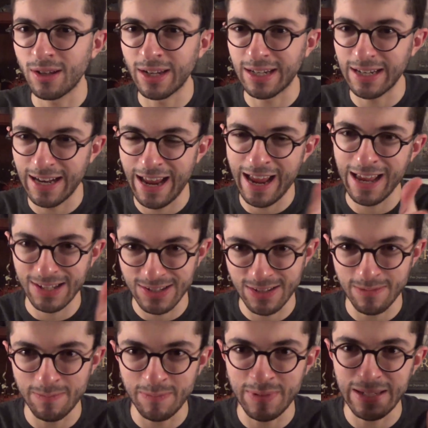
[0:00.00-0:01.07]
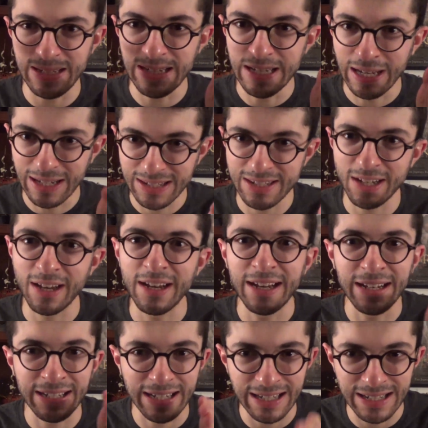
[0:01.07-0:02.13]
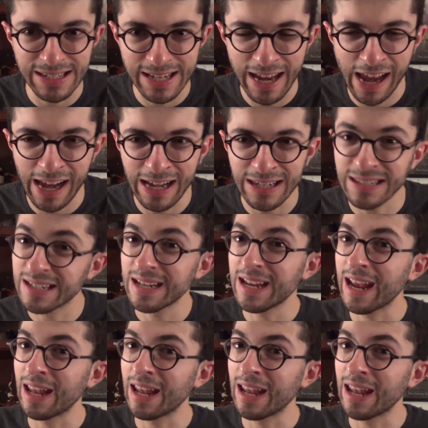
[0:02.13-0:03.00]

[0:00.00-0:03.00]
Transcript: Like, it has to be tight and contained,